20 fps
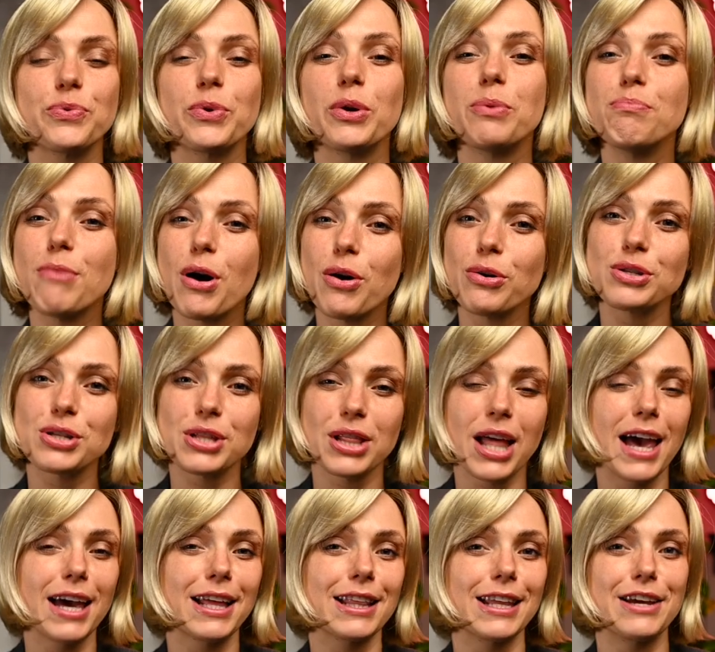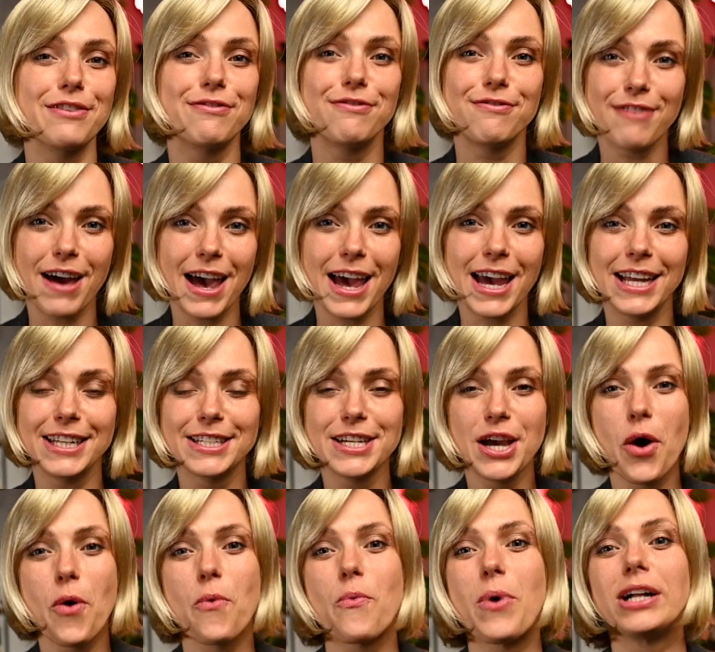will most likely fade,
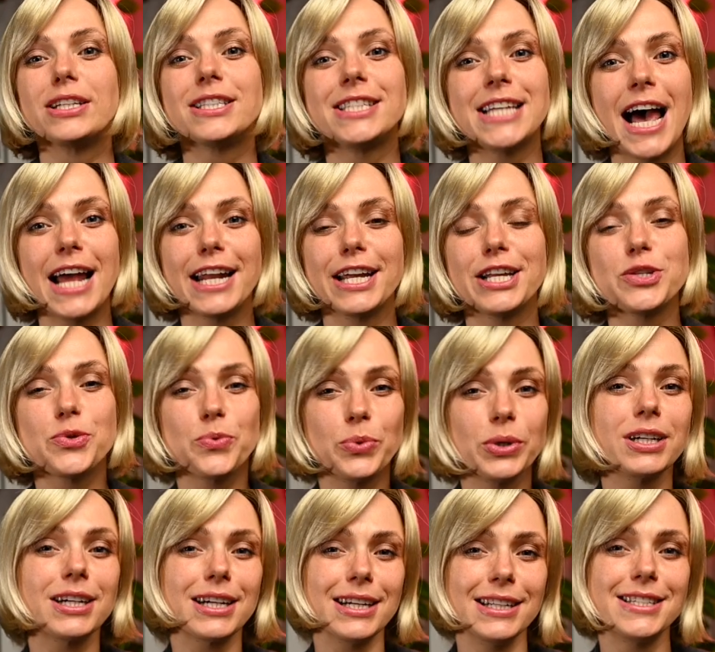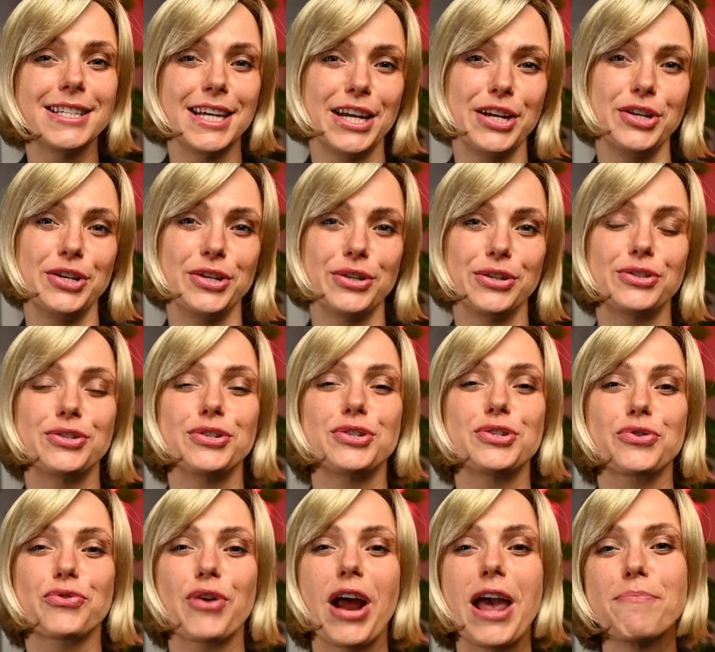while tannins will continue to
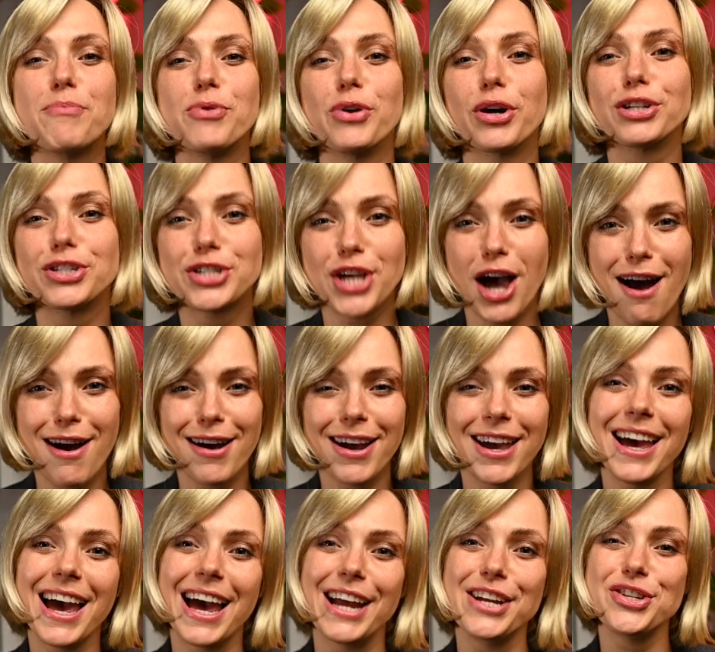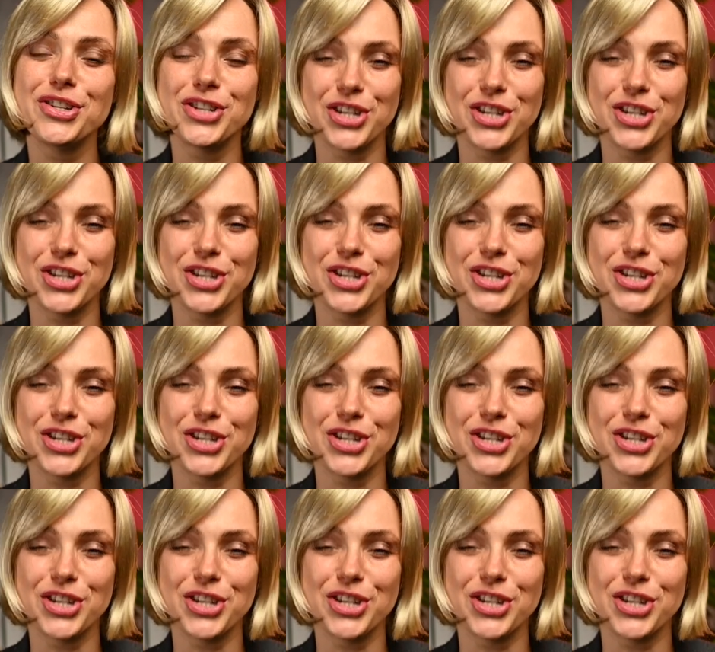scrape your tongue and